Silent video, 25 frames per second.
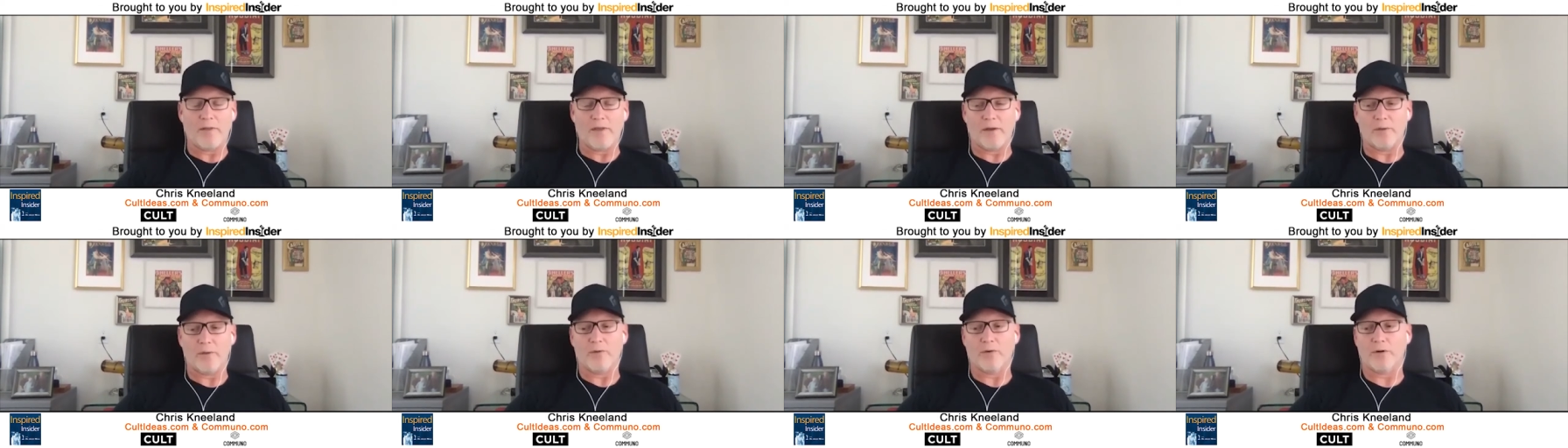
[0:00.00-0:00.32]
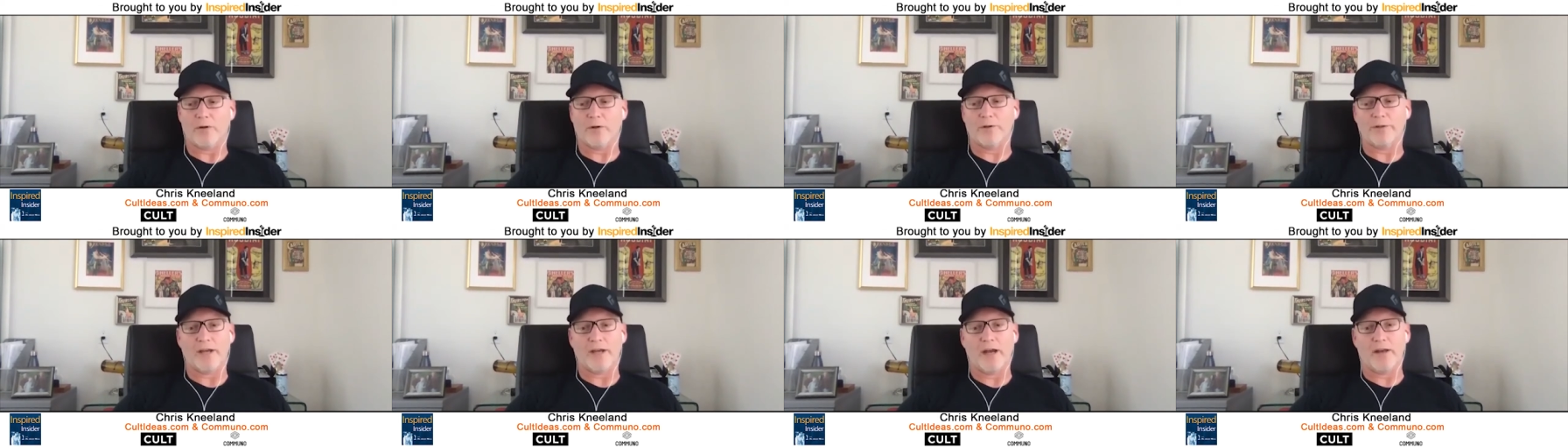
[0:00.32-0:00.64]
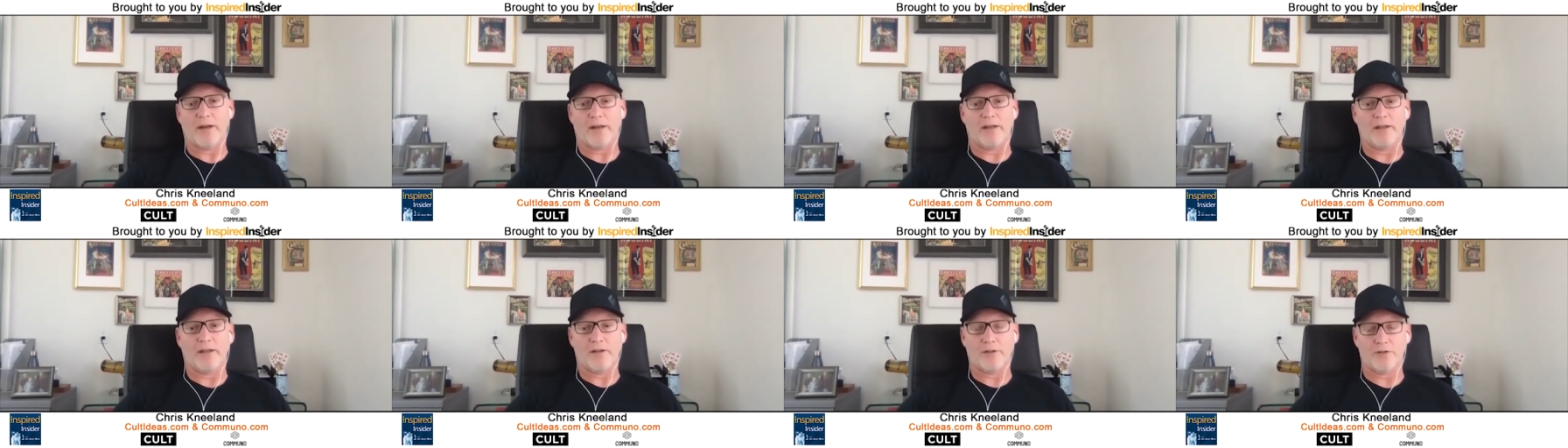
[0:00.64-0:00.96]
they will go down
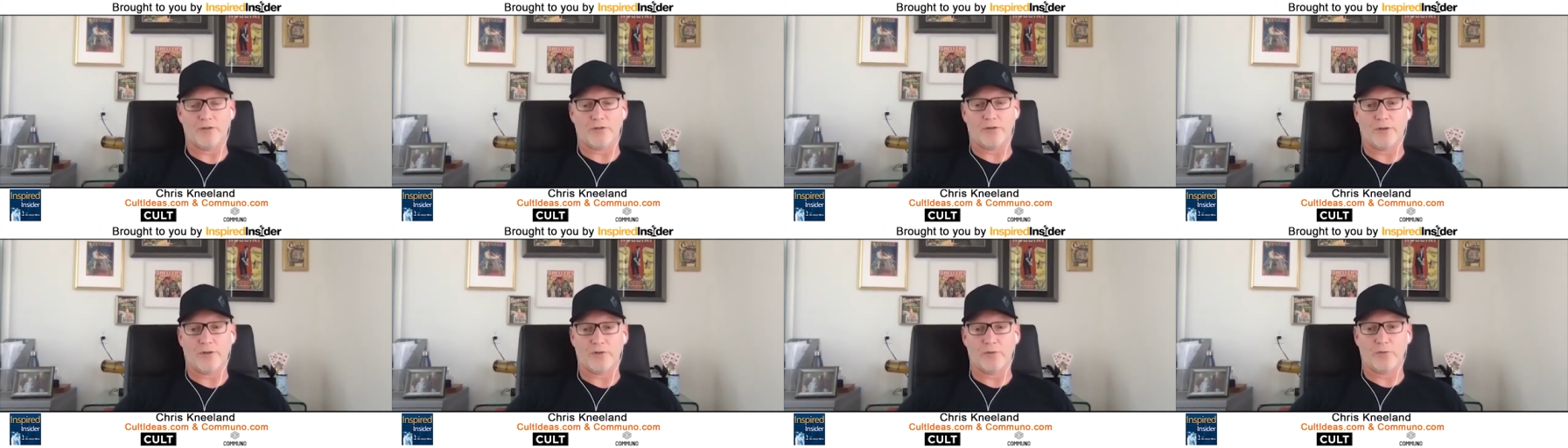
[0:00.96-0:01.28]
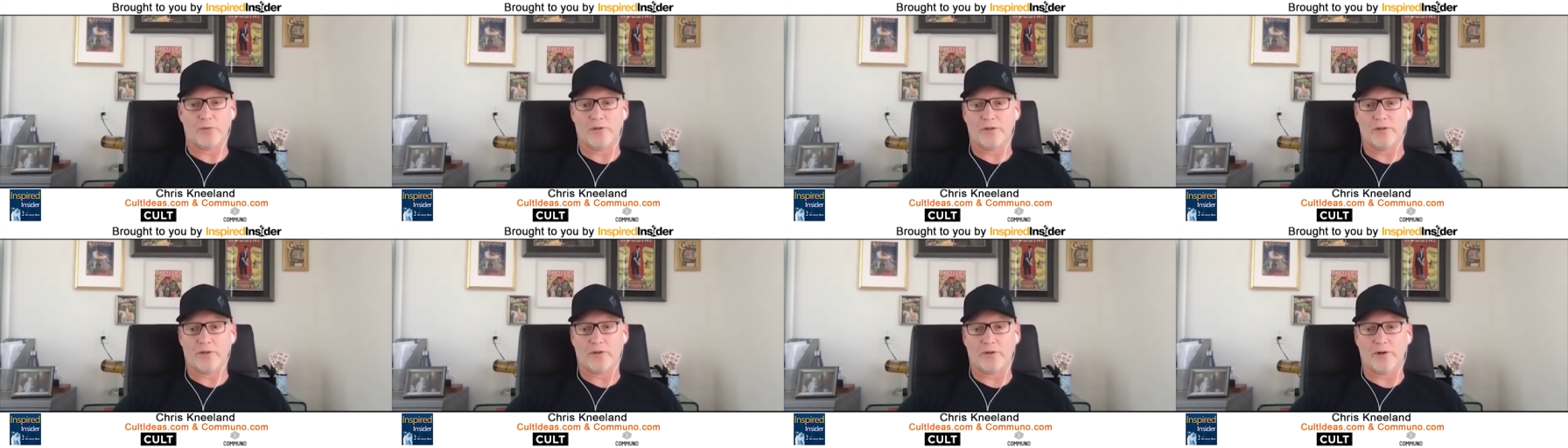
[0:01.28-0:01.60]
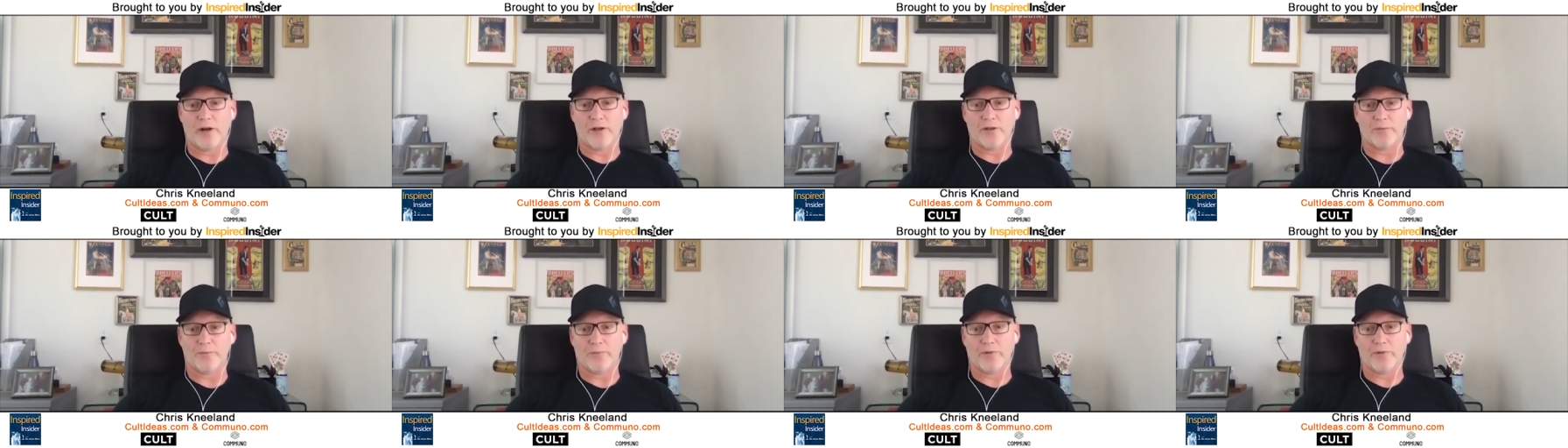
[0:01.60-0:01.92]
in history as one of the
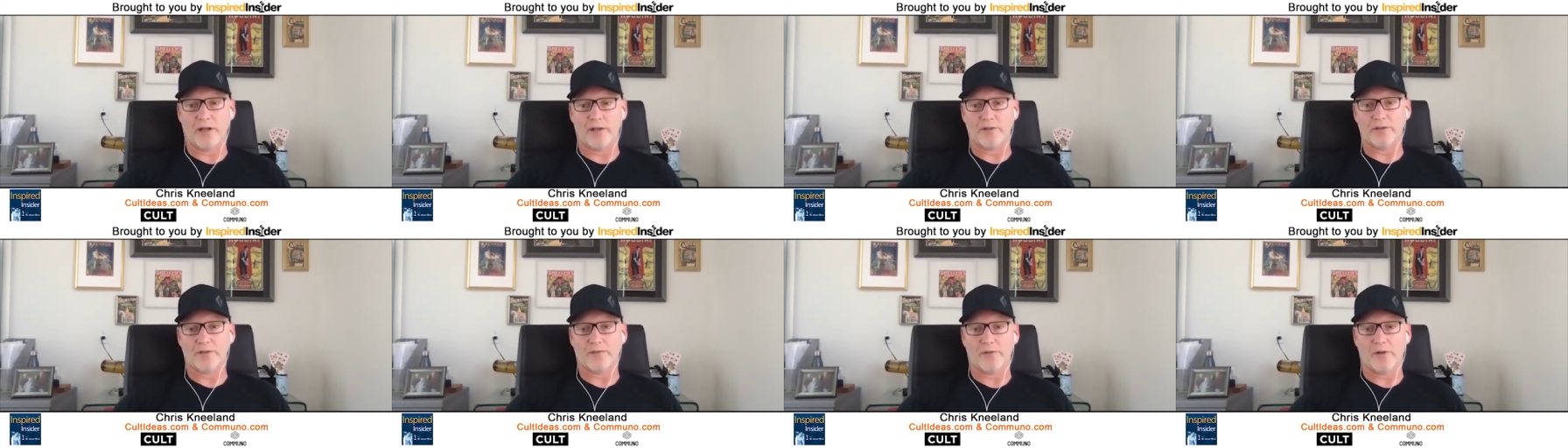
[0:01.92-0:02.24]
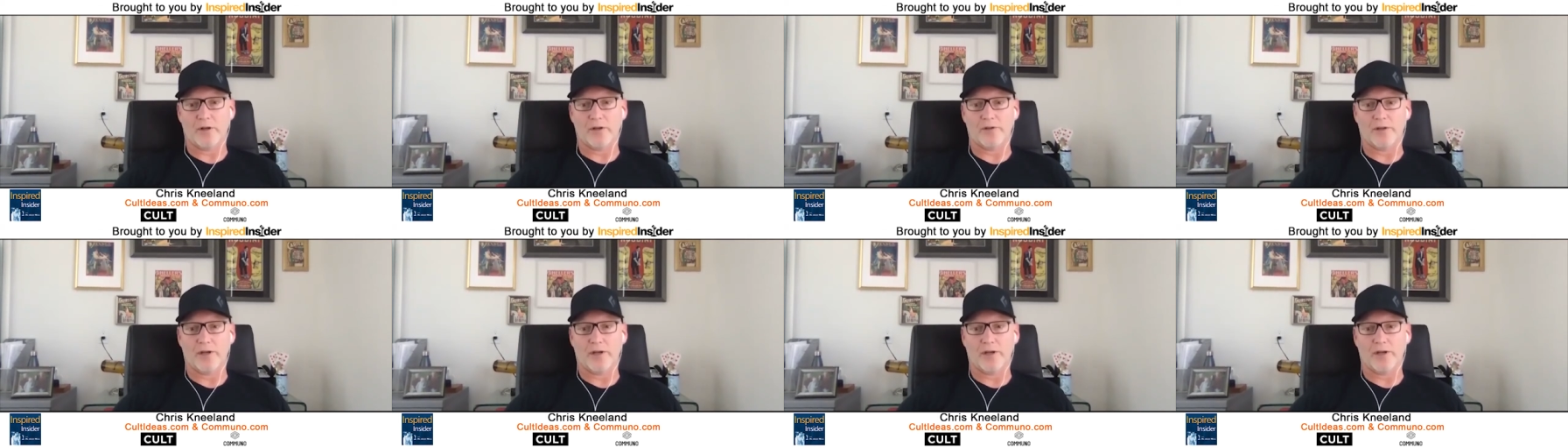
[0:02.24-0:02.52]
greatest brands of all time.